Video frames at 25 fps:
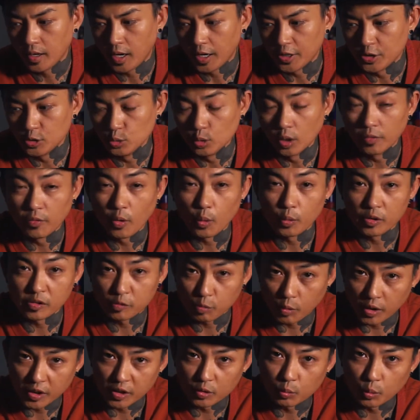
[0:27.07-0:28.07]
I knew I've
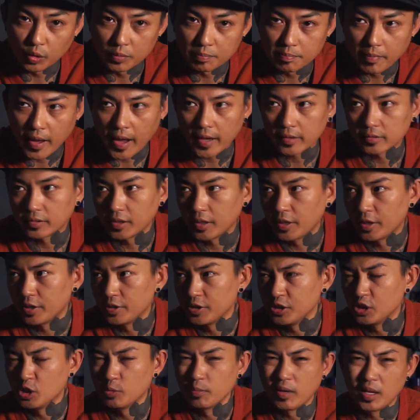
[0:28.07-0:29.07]
always wanted one back there,
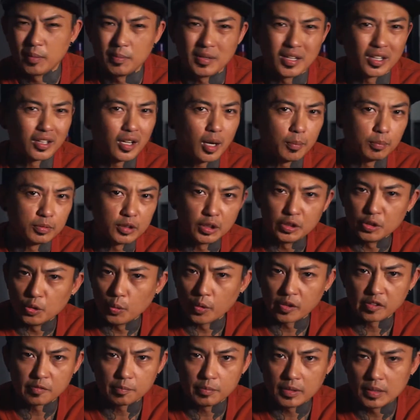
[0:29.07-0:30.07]
you know, maybe a couple of
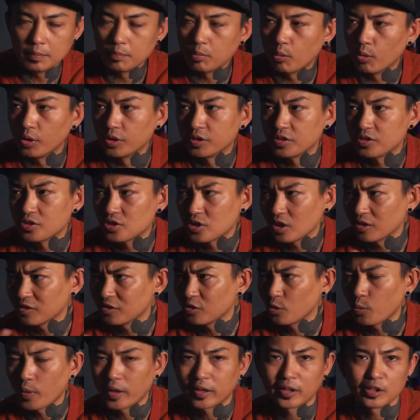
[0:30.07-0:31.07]
USB ports, just
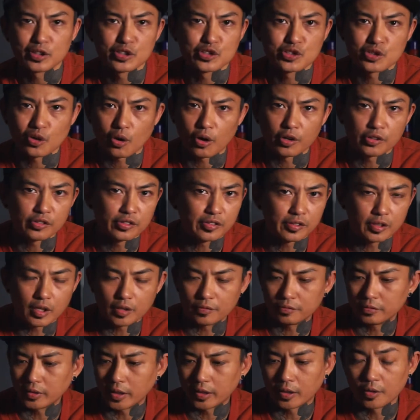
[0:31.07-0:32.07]
so I can charge
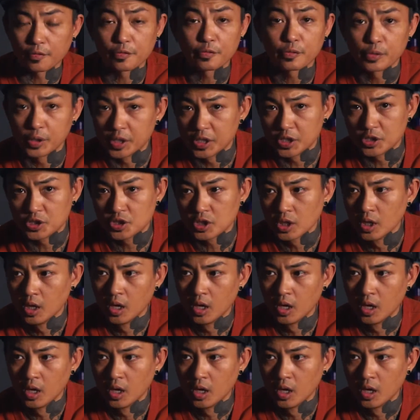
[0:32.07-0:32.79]
stuff like a fridge,